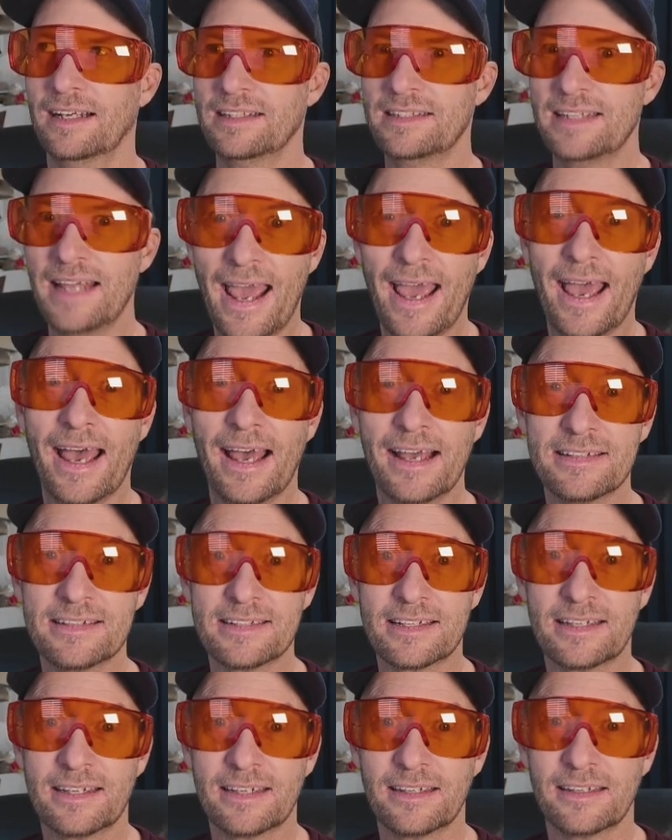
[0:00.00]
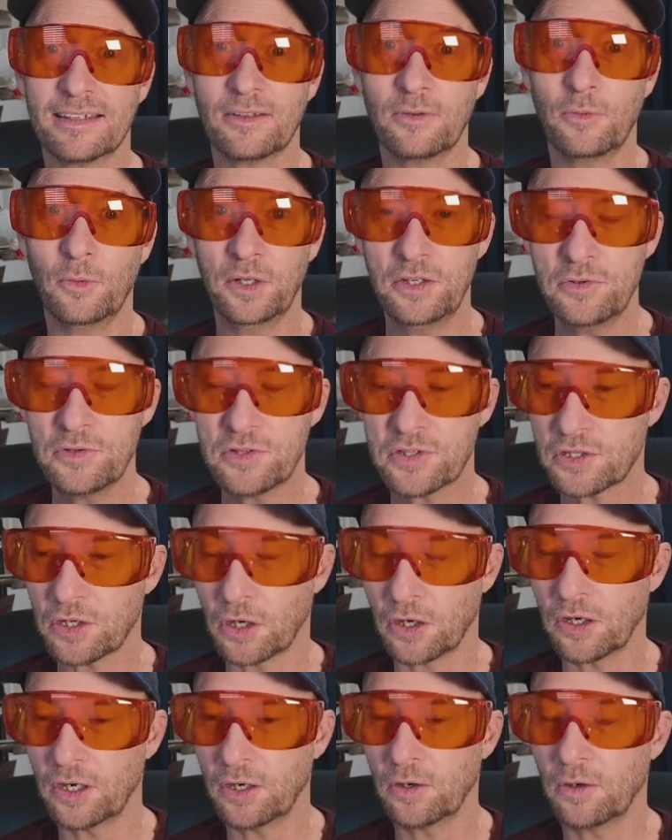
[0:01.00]
task when you
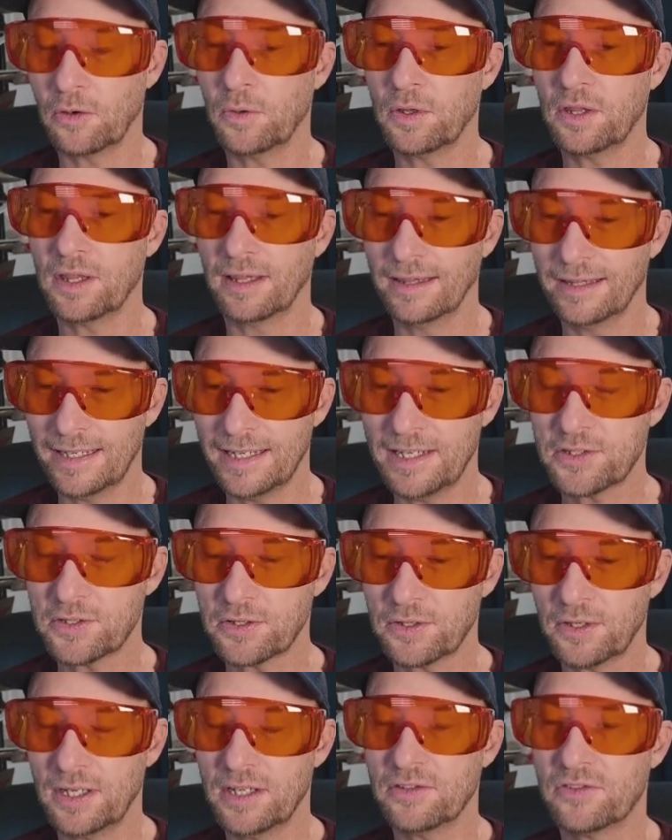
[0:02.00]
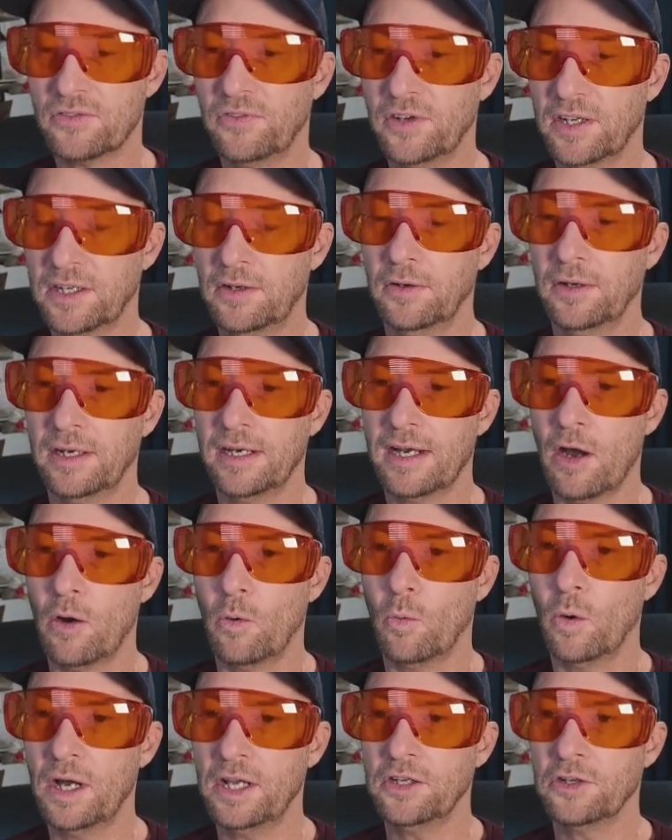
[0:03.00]
start with a laser, is figuring
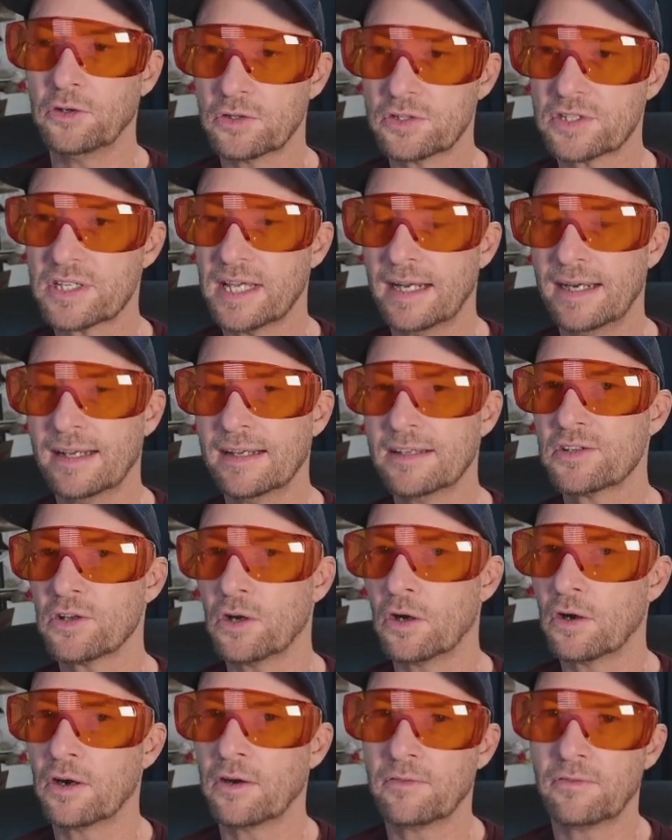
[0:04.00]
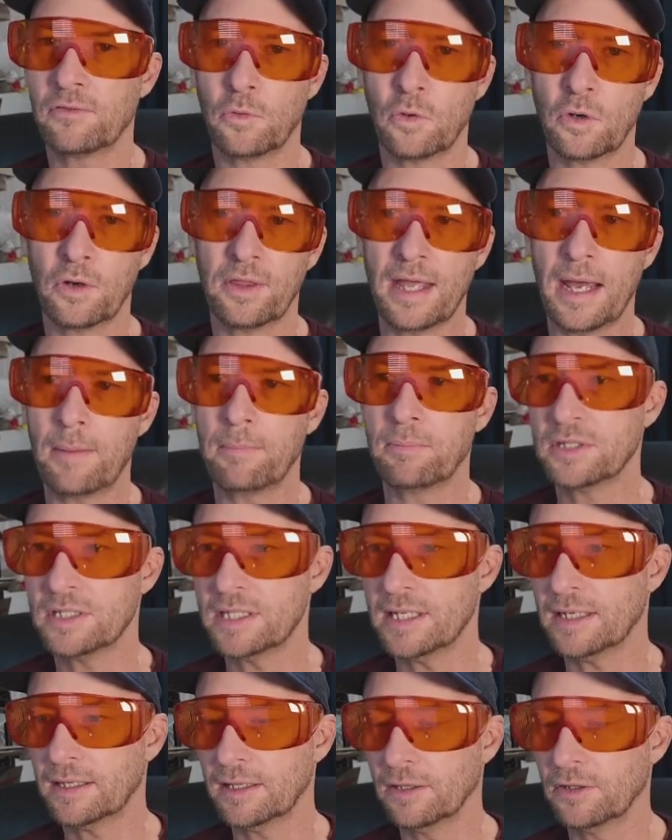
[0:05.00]
out what your settings are for that
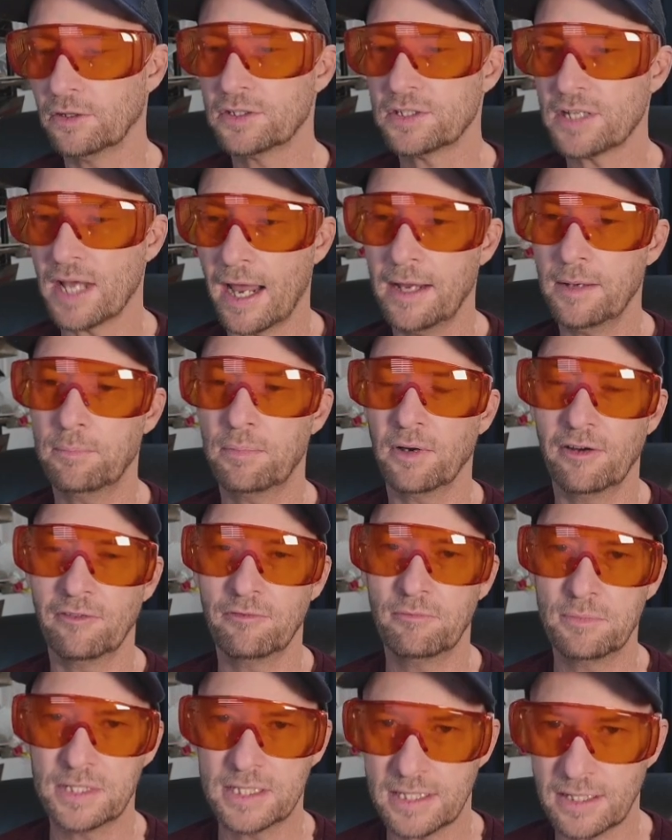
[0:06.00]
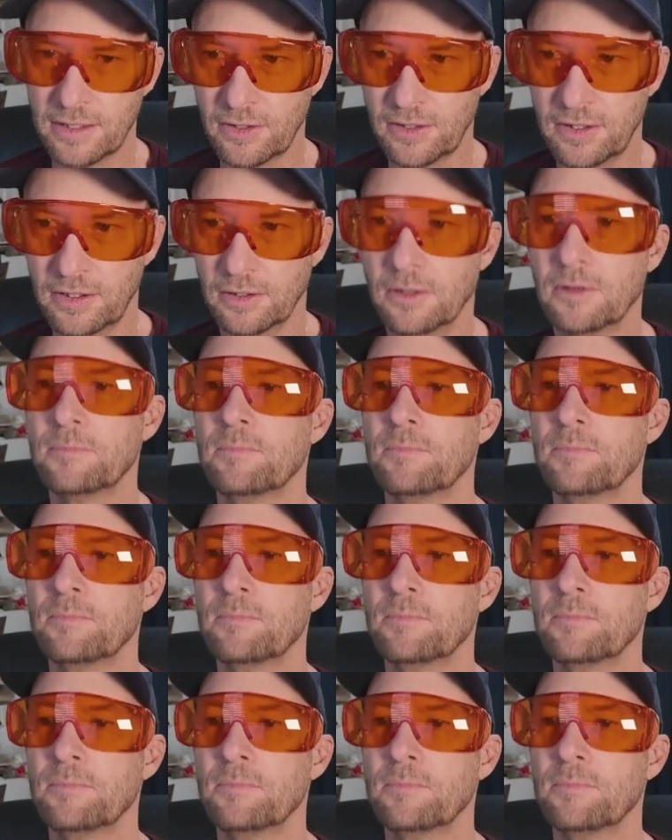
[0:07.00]
particular type of material.